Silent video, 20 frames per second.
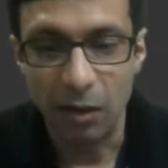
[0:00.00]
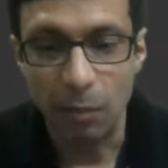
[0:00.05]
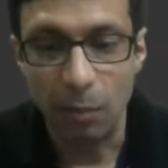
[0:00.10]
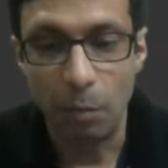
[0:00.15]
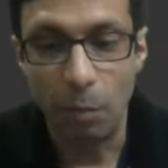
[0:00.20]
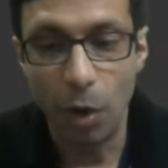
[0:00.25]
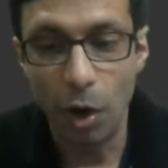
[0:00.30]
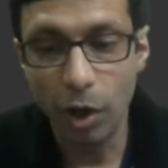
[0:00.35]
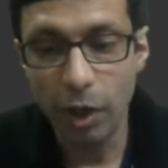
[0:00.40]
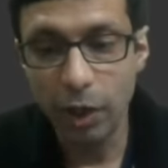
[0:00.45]

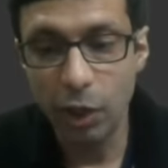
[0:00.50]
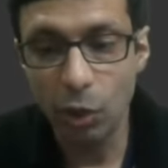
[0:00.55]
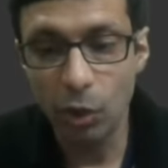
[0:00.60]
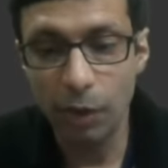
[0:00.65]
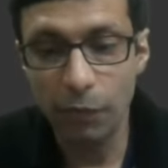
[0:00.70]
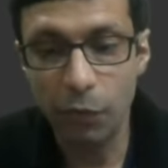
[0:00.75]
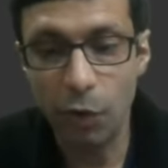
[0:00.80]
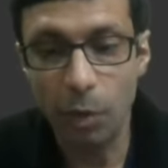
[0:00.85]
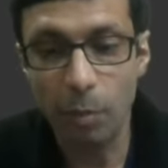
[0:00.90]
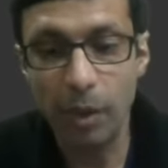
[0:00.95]

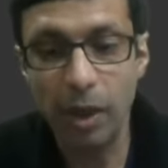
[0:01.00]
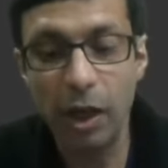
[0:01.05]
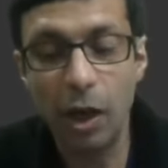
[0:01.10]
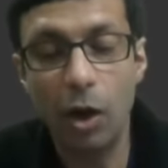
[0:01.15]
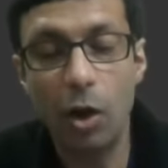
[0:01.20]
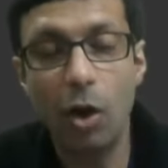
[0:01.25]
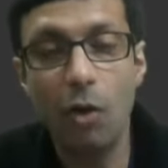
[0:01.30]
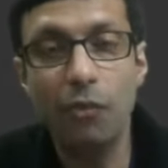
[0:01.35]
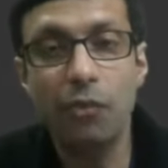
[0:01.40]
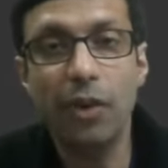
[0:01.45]
Molecular
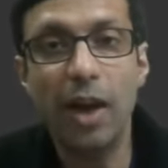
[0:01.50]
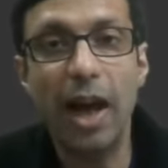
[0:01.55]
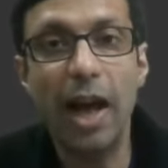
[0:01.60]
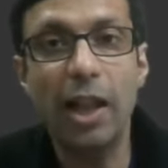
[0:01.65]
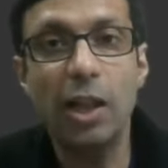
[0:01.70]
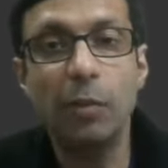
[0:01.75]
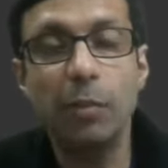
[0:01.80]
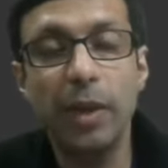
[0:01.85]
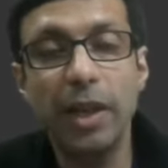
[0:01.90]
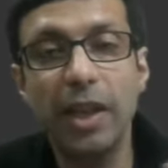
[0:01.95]
formula of
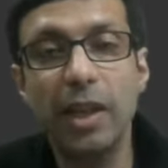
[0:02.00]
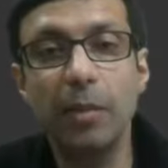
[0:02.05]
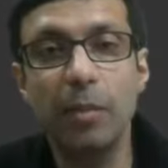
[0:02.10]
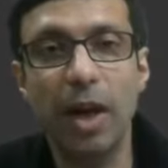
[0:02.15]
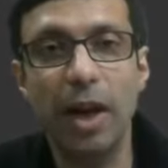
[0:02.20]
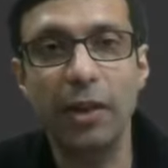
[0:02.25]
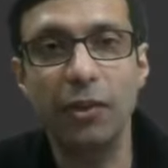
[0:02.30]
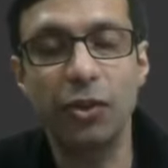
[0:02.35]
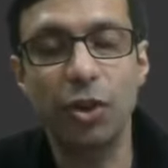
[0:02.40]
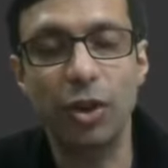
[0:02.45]
aluminium
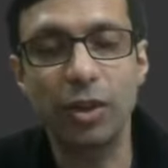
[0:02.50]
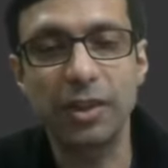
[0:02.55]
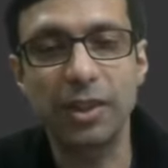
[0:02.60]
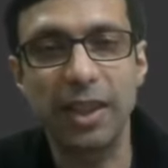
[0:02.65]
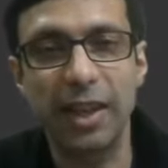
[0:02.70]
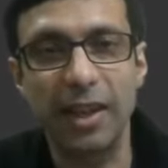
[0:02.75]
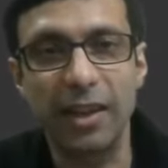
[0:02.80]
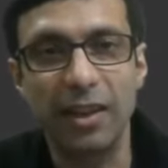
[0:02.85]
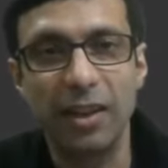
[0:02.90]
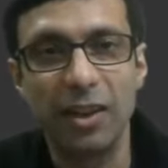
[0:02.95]

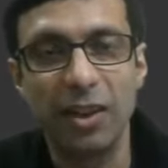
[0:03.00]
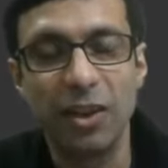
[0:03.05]
hydroxide.